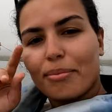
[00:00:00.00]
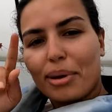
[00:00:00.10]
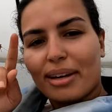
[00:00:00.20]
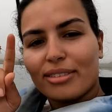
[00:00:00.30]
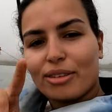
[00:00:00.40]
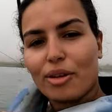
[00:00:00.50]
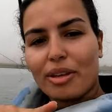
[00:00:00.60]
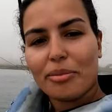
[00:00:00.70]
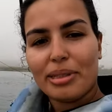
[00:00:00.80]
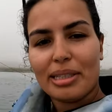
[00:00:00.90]
but
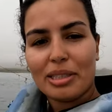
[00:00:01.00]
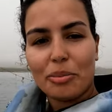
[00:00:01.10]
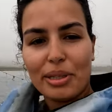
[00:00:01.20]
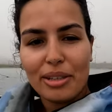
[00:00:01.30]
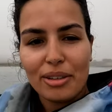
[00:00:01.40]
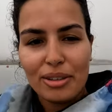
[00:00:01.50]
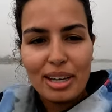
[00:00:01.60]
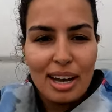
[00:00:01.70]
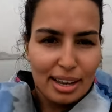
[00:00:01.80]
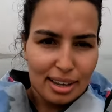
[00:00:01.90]
nothing beats being on a
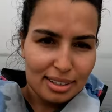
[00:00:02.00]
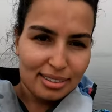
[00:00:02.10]
kayak